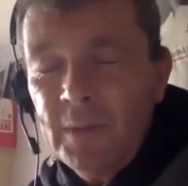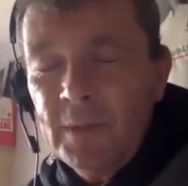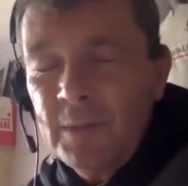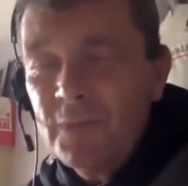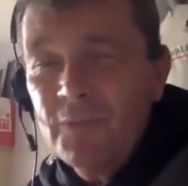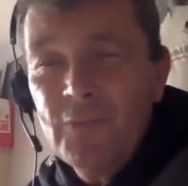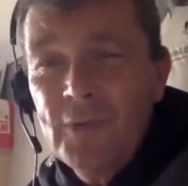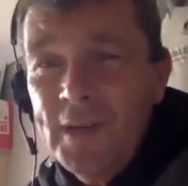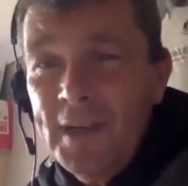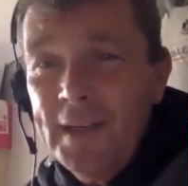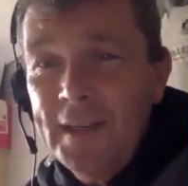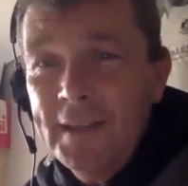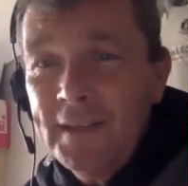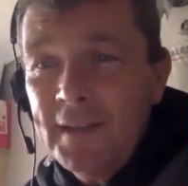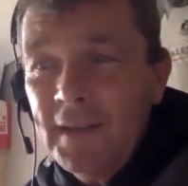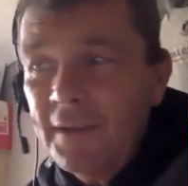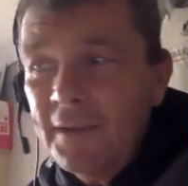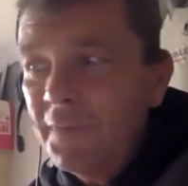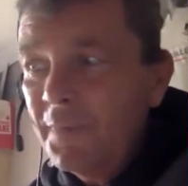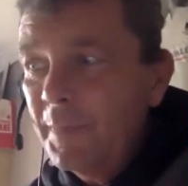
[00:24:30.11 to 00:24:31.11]
It was really
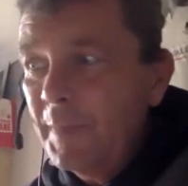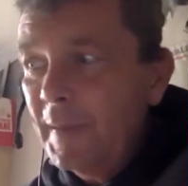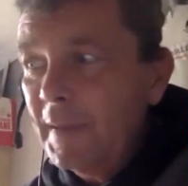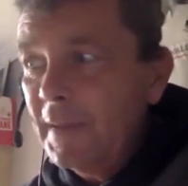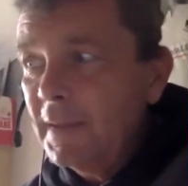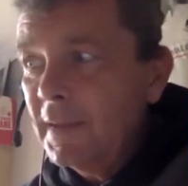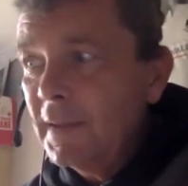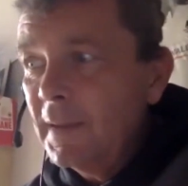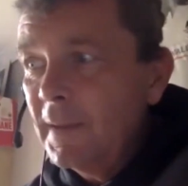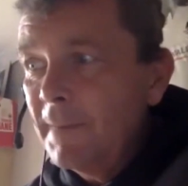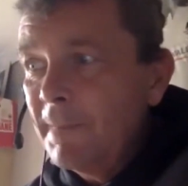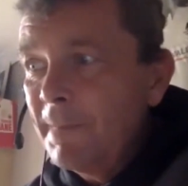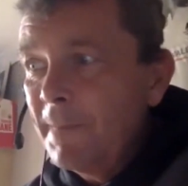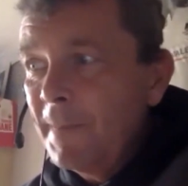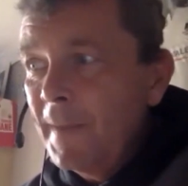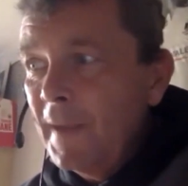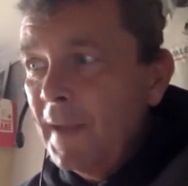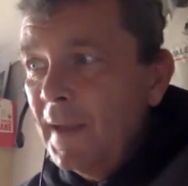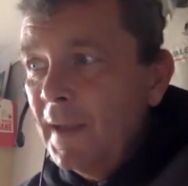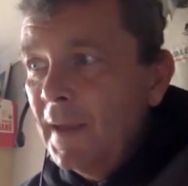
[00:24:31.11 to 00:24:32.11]
tough, but
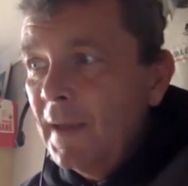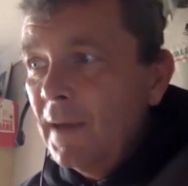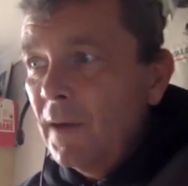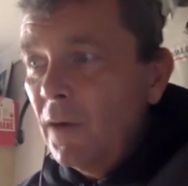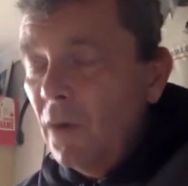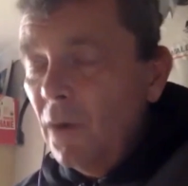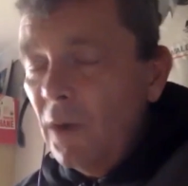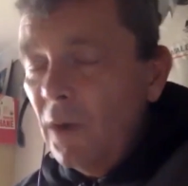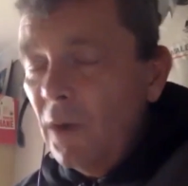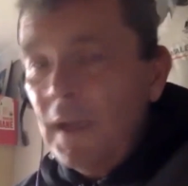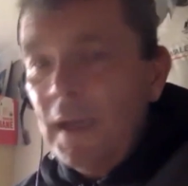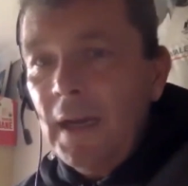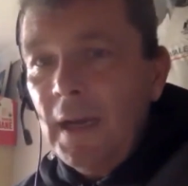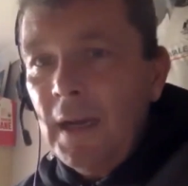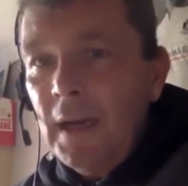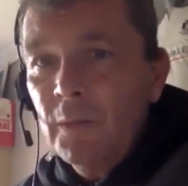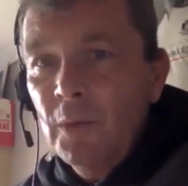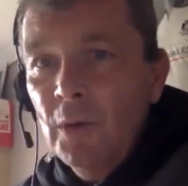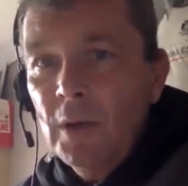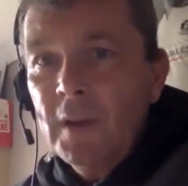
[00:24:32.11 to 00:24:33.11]
all the
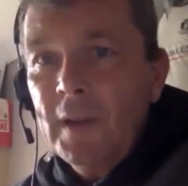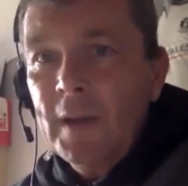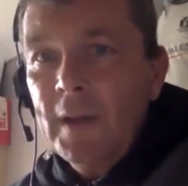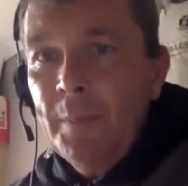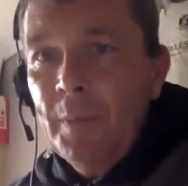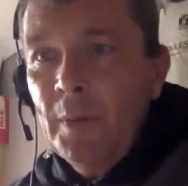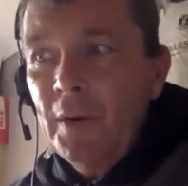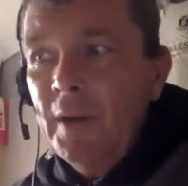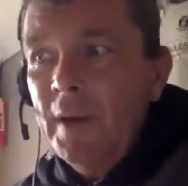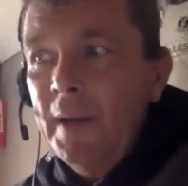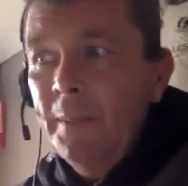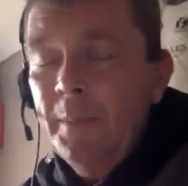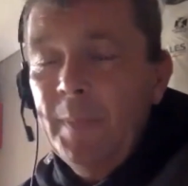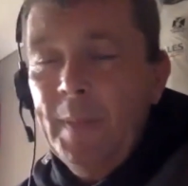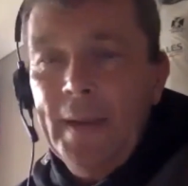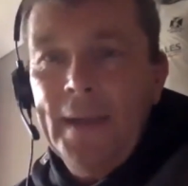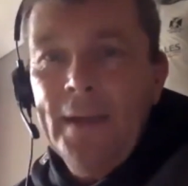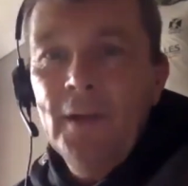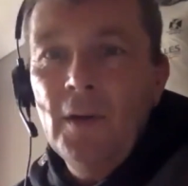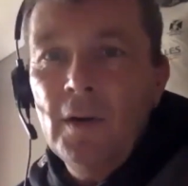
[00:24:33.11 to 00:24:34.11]
hard work that I put in
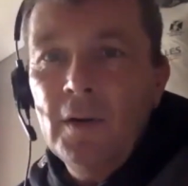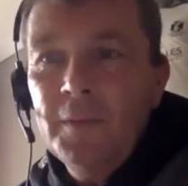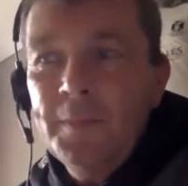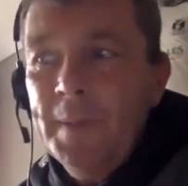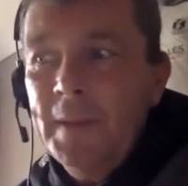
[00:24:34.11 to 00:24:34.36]
paid off,